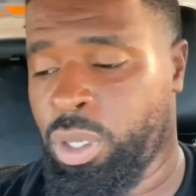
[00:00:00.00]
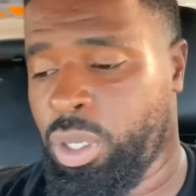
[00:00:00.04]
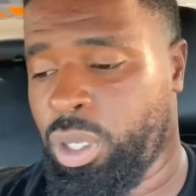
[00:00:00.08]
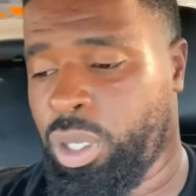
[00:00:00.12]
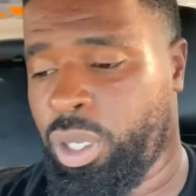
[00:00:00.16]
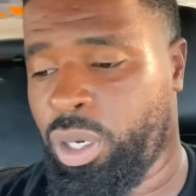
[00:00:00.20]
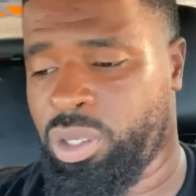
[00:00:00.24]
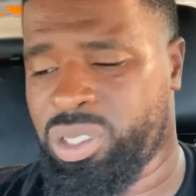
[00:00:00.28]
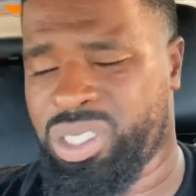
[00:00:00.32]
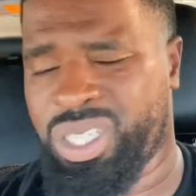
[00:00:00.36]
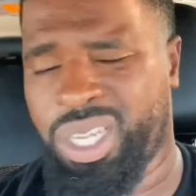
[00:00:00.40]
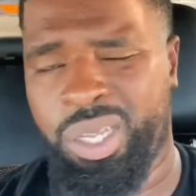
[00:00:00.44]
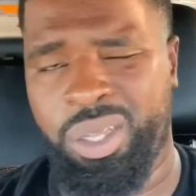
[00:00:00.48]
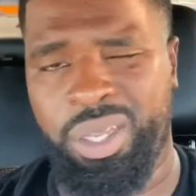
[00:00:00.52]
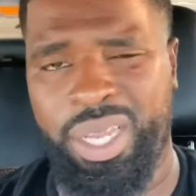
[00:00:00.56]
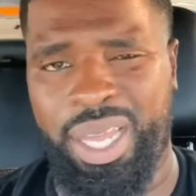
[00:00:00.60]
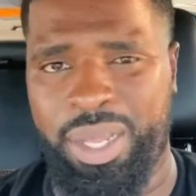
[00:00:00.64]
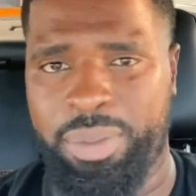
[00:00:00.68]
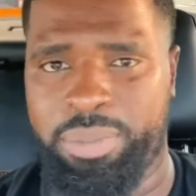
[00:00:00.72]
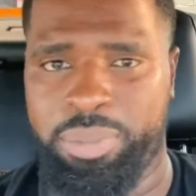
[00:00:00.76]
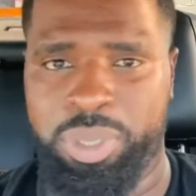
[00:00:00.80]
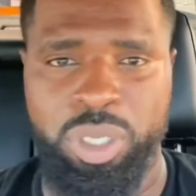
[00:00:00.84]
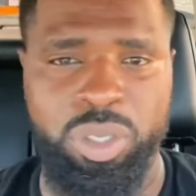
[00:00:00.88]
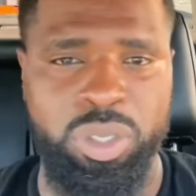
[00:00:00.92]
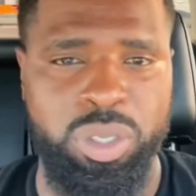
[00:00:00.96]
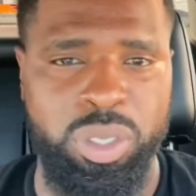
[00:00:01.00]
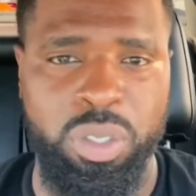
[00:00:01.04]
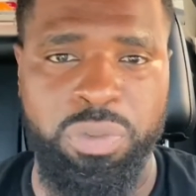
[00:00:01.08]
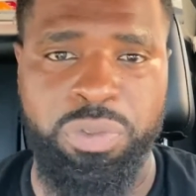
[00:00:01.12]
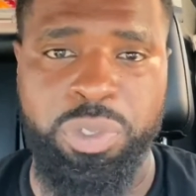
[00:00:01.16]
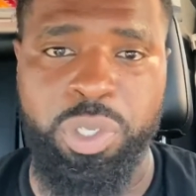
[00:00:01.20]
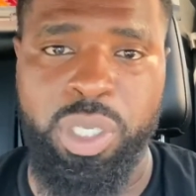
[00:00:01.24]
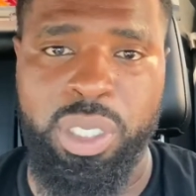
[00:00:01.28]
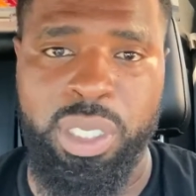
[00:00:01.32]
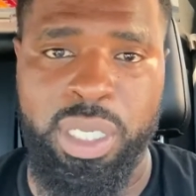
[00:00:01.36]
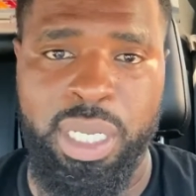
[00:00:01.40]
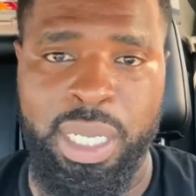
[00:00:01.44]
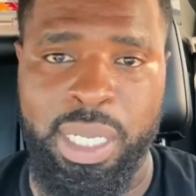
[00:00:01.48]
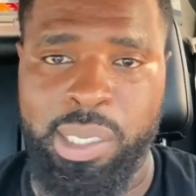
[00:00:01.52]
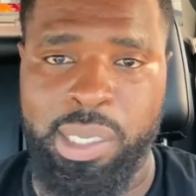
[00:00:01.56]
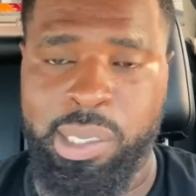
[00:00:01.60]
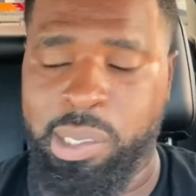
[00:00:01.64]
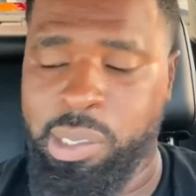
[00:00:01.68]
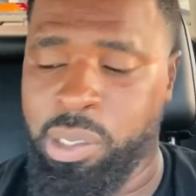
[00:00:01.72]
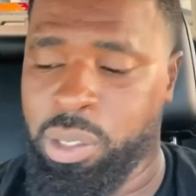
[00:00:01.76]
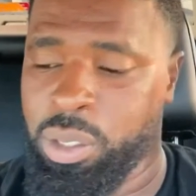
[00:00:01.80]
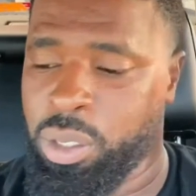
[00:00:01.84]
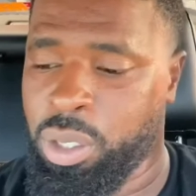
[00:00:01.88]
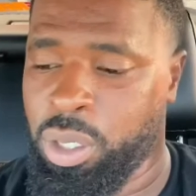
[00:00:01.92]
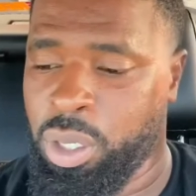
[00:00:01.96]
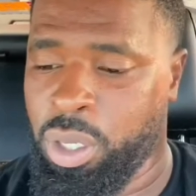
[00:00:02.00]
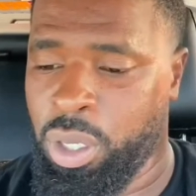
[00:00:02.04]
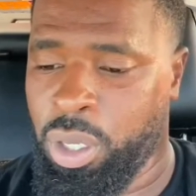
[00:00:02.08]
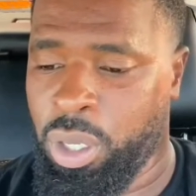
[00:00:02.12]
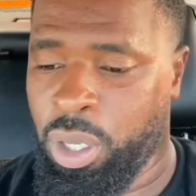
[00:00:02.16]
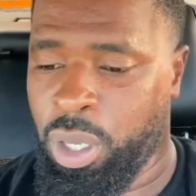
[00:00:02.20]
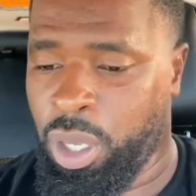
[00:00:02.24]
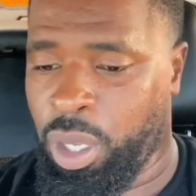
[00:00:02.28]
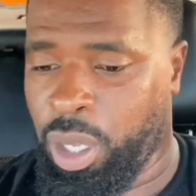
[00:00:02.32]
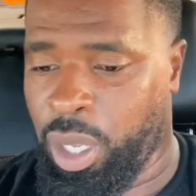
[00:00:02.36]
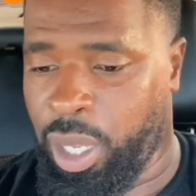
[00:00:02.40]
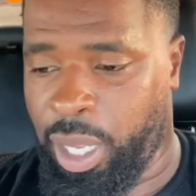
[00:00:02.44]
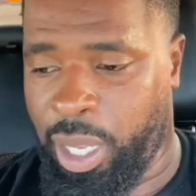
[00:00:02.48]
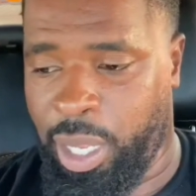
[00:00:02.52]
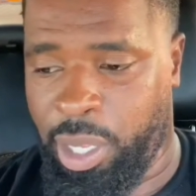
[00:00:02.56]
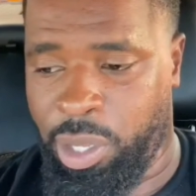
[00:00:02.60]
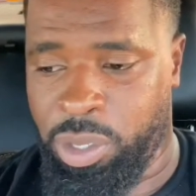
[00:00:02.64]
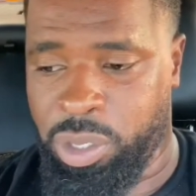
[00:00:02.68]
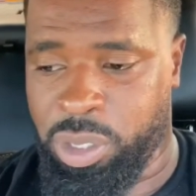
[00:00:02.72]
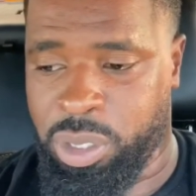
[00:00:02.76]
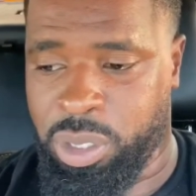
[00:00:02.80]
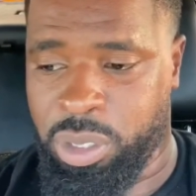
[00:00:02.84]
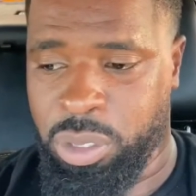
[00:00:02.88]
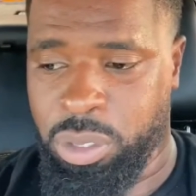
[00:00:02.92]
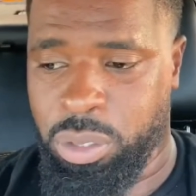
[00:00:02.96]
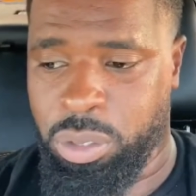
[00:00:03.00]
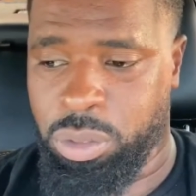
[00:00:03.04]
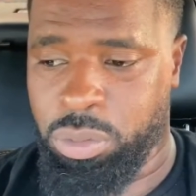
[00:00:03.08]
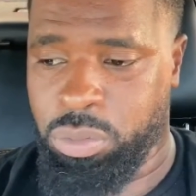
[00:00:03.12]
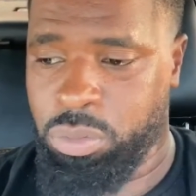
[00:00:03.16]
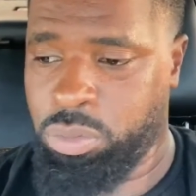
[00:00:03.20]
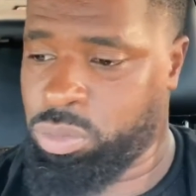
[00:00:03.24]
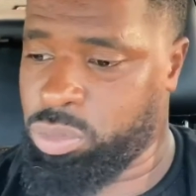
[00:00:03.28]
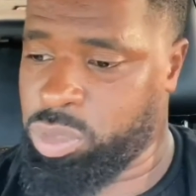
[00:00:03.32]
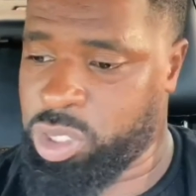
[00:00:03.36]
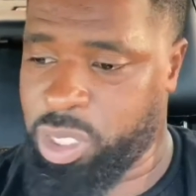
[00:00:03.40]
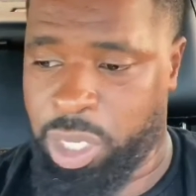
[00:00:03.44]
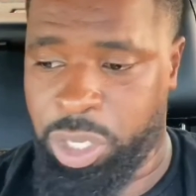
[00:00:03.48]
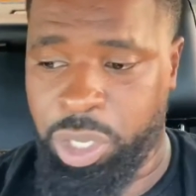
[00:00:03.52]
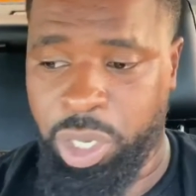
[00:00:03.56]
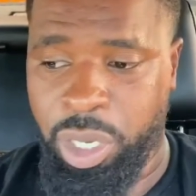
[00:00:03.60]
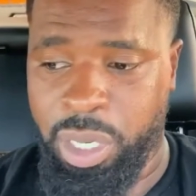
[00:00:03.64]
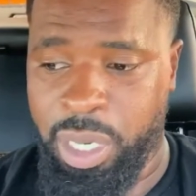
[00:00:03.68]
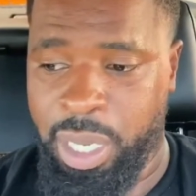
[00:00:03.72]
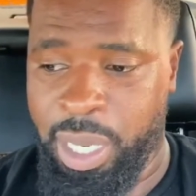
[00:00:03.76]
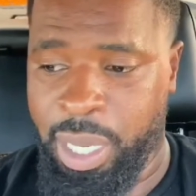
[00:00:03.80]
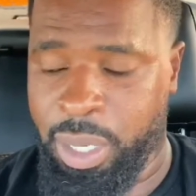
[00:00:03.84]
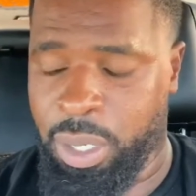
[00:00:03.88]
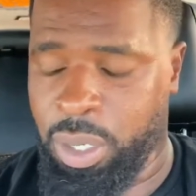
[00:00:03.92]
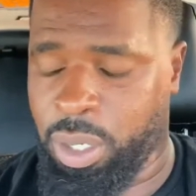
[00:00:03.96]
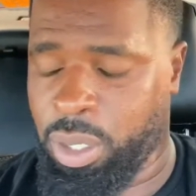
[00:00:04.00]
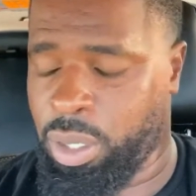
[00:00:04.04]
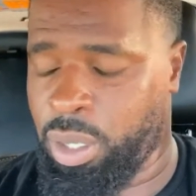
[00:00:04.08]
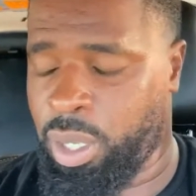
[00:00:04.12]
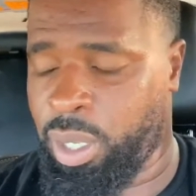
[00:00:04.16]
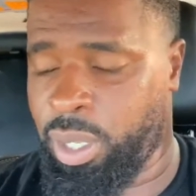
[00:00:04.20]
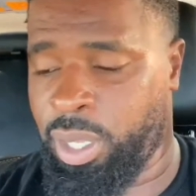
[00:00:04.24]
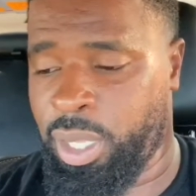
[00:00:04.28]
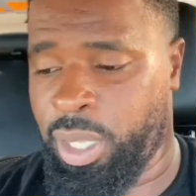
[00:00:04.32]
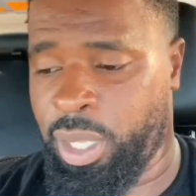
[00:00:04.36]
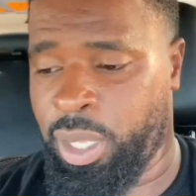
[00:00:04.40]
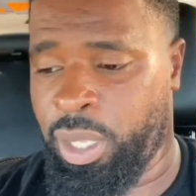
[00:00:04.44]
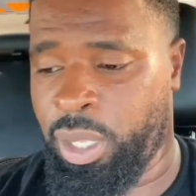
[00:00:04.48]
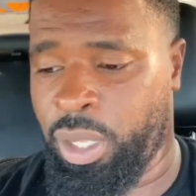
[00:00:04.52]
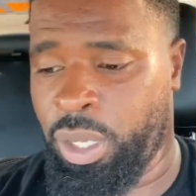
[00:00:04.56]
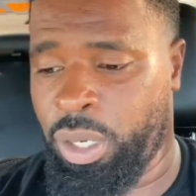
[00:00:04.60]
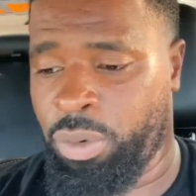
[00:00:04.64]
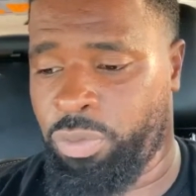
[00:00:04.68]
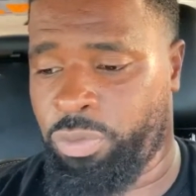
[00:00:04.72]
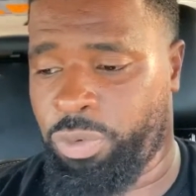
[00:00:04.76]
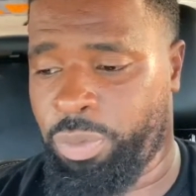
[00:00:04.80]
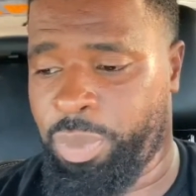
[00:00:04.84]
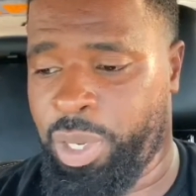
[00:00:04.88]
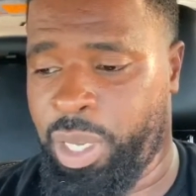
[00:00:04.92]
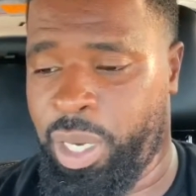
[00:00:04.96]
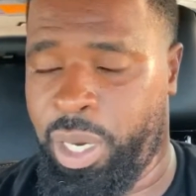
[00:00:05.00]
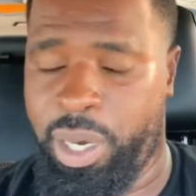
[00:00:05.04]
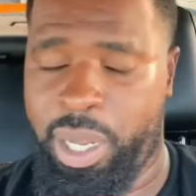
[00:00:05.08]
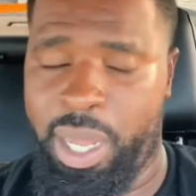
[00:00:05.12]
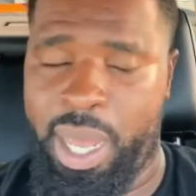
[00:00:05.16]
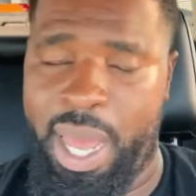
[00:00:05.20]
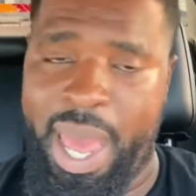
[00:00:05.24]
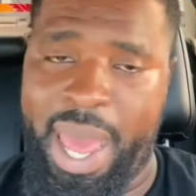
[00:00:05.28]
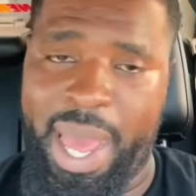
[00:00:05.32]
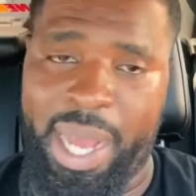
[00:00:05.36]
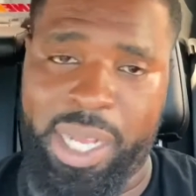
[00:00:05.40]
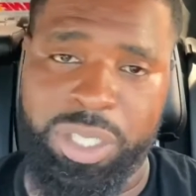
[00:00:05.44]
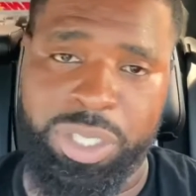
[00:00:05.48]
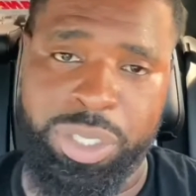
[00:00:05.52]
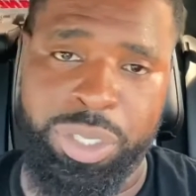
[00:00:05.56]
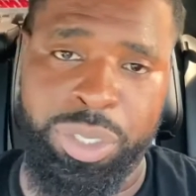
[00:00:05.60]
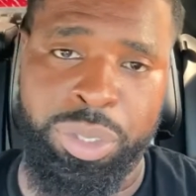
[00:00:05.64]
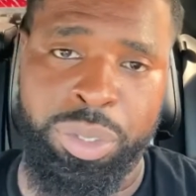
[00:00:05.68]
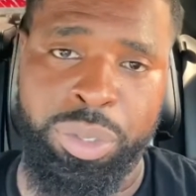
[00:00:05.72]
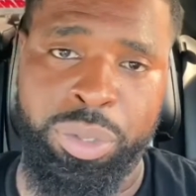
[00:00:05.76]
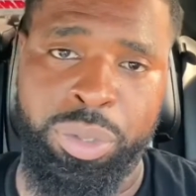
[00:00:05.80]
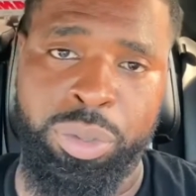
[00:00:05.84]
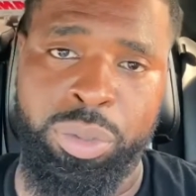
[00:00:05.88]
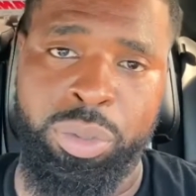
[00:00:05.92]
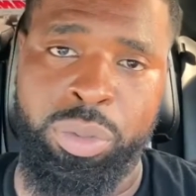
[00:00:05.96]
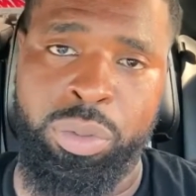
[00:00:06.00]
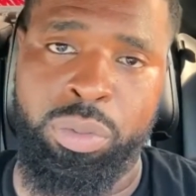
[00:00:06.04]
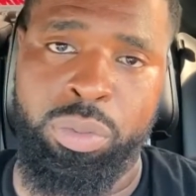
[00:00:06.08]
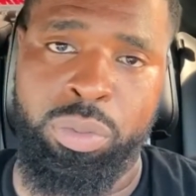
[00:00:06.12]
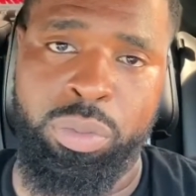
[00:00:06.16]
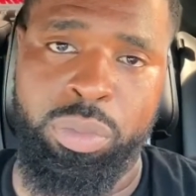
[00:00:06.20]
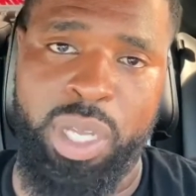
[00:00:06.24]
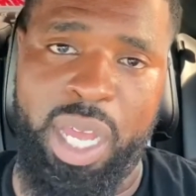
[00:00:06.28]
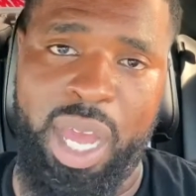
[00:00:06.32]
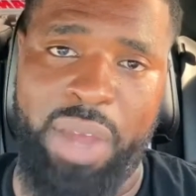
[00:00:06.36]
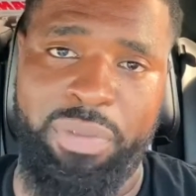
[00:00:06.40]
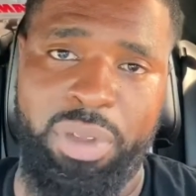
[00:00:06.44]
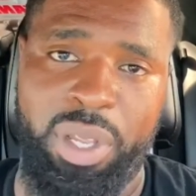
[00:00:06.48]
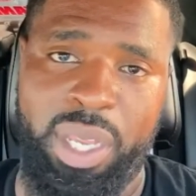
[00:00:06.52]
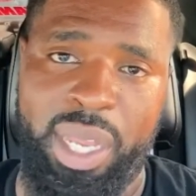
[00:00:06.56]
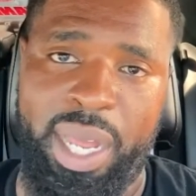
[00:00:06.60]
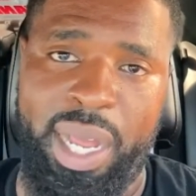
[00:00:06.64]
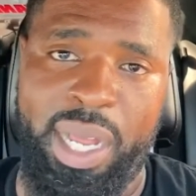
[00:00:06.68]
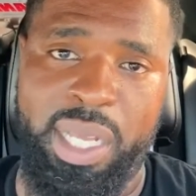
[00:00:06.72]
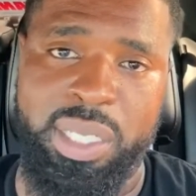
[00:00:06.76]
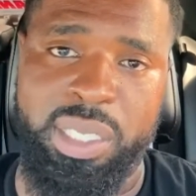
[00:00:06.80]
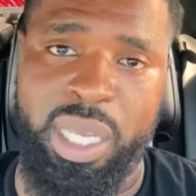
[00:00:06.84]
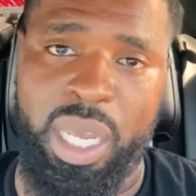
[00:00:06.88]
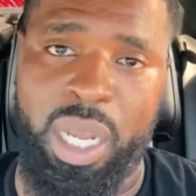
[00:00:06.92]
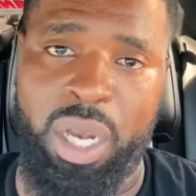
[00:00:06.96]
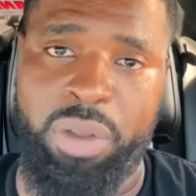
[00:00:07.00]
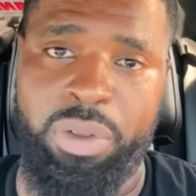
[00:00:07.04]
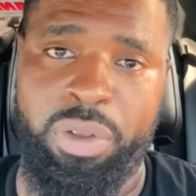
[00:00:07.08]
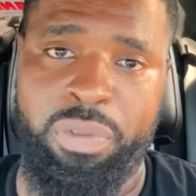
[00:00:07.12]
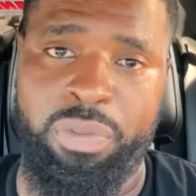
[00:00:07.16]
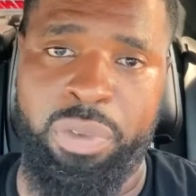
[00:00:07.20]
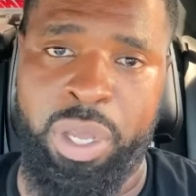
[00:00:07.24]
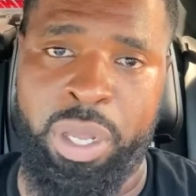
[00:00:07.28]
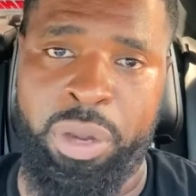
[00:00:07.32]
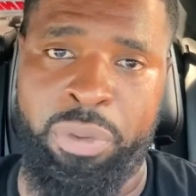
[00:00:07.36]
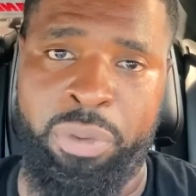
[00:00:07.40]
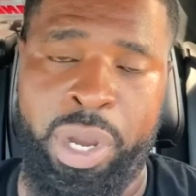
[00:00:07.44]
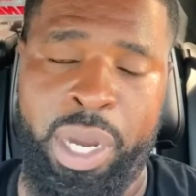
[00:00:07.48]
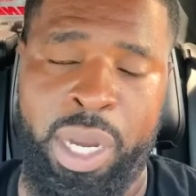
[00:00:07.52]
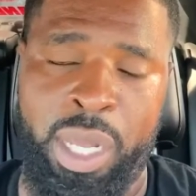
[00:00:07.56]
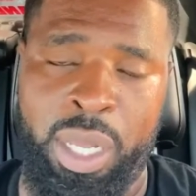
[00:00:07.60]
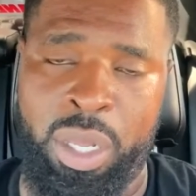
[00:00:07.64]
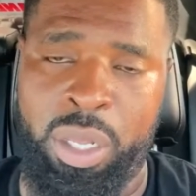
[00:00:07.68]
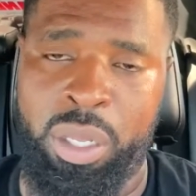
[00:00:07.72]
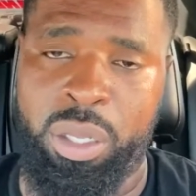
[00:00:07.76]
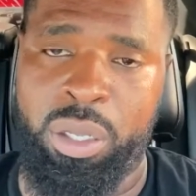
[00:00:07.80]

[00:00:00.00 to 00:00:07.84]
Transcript: It'll say like Bluetooth Uconnect, and you say Uconnect, and then from there they'll ask you to have your last 8 of your VIN ready.